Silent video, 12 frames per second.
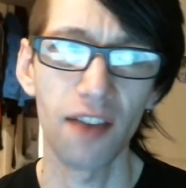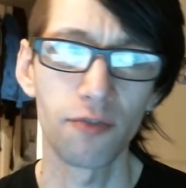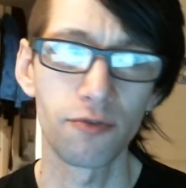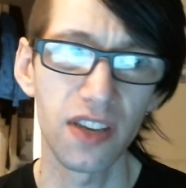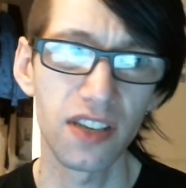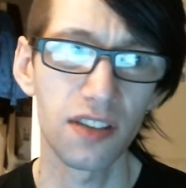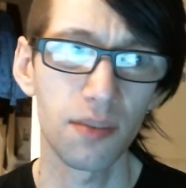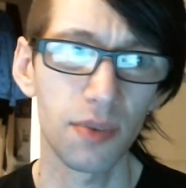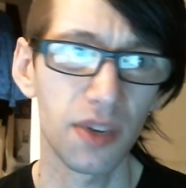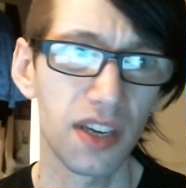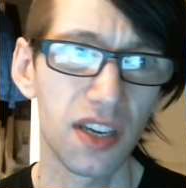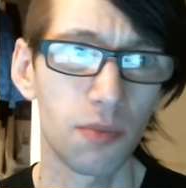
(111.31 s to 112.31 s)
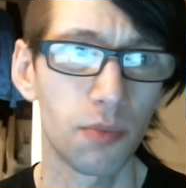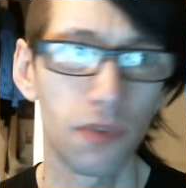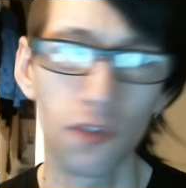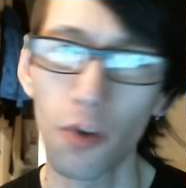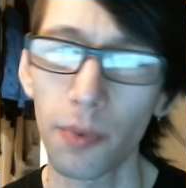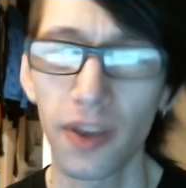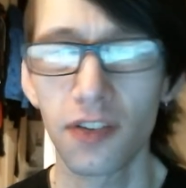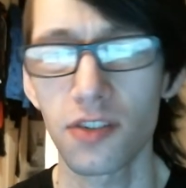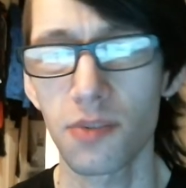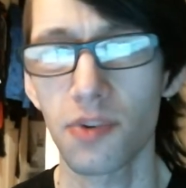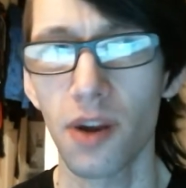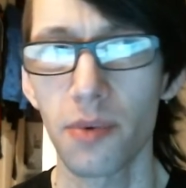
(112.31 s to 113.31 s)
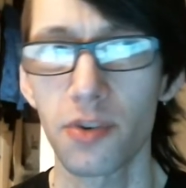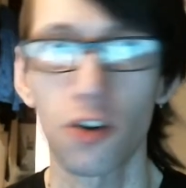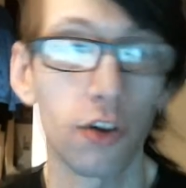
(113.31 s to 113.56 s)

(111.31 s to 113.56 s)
Reasonably, we've not paid a subscription,